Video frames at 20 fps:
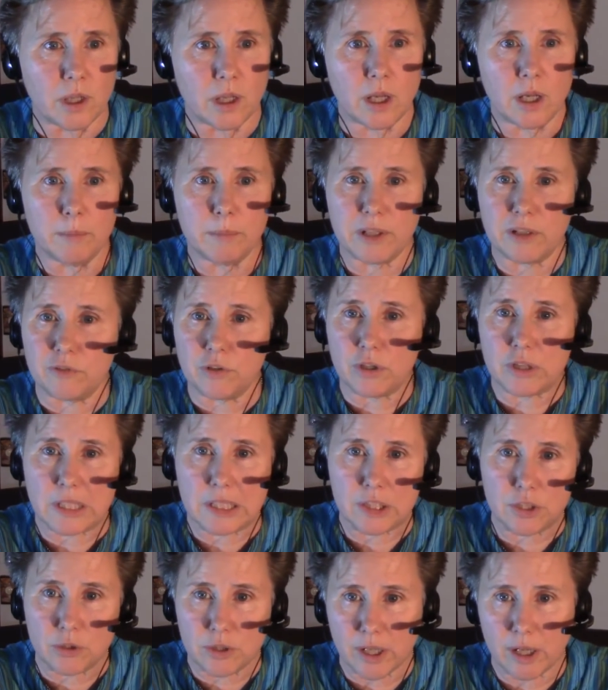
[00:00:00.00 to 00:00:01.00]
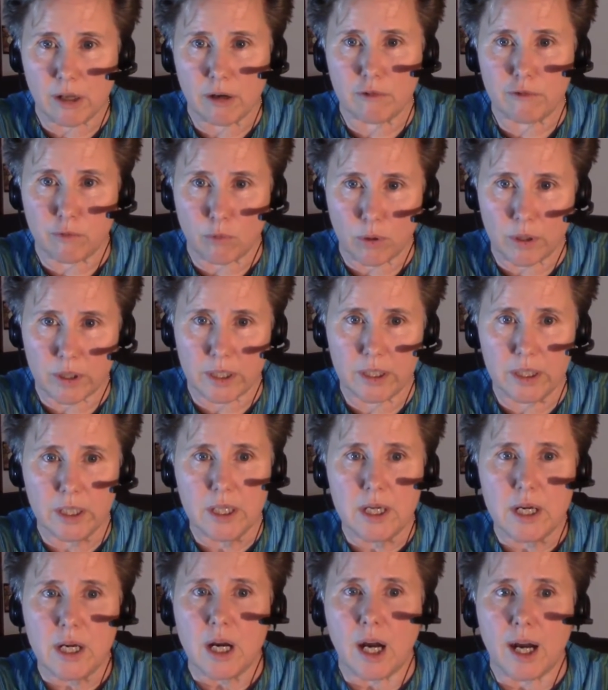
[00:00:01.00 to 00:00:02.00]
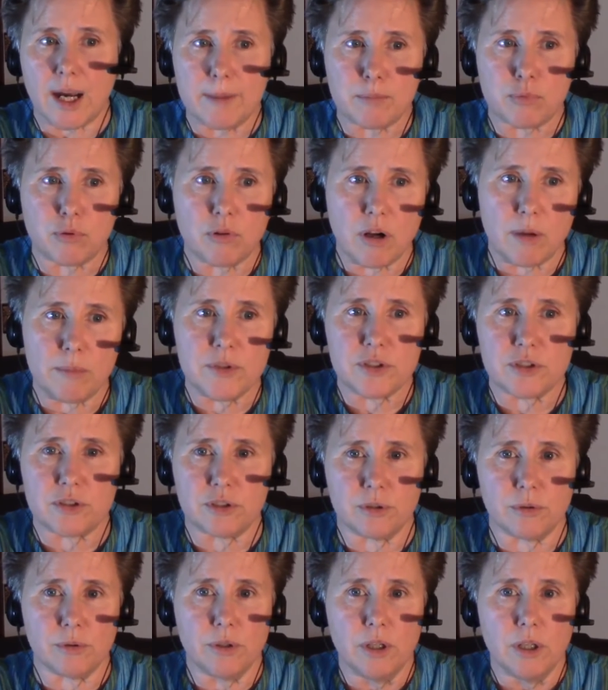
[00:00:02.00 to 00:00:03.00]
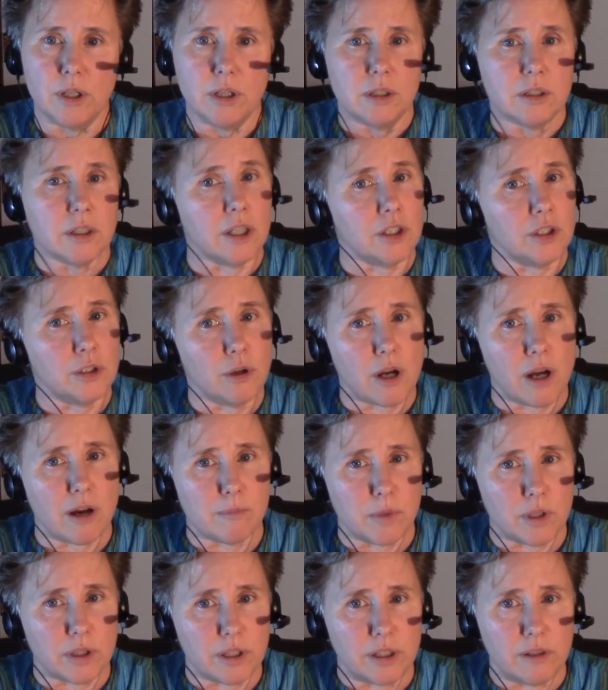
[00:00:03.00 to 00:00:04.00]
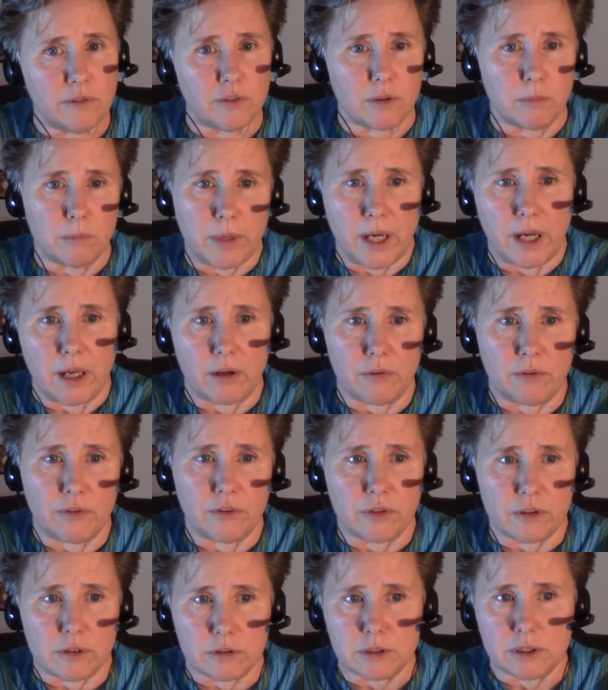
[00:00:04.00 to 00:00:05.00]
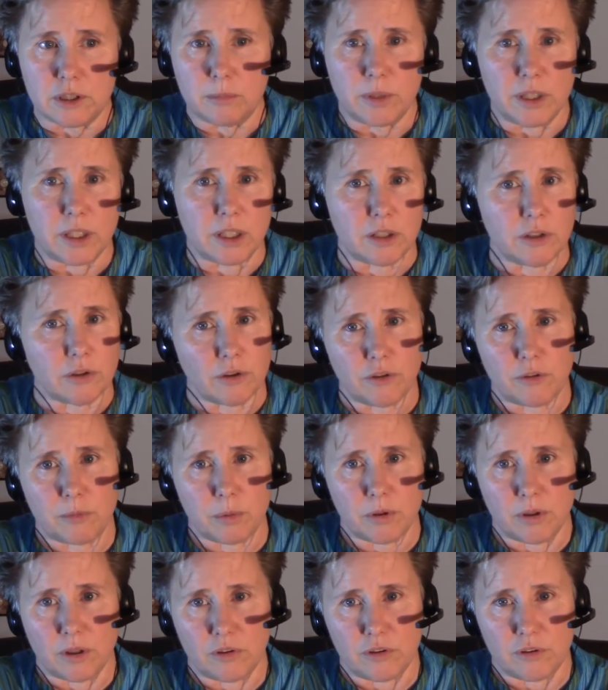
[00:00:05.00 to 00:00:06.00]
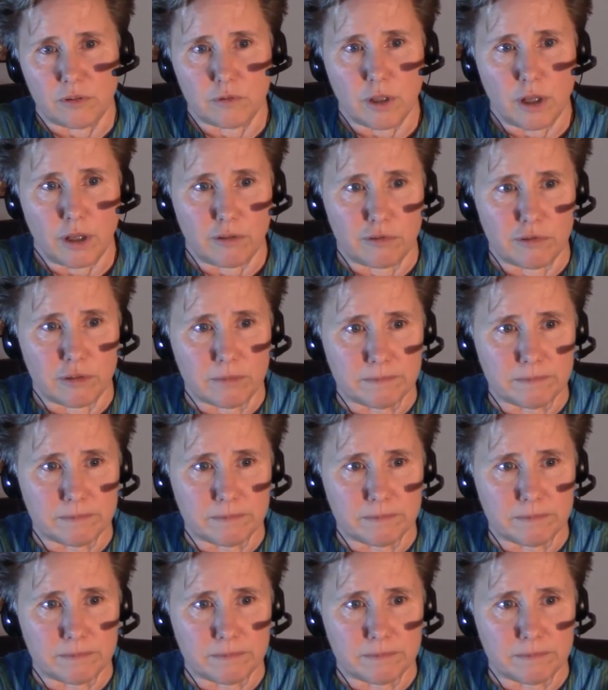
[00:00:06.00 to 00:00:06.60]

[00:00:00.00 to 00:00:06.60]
But if you think you can't afford it, I promise you that you have beliefs and patterns that are limiting your experience of life.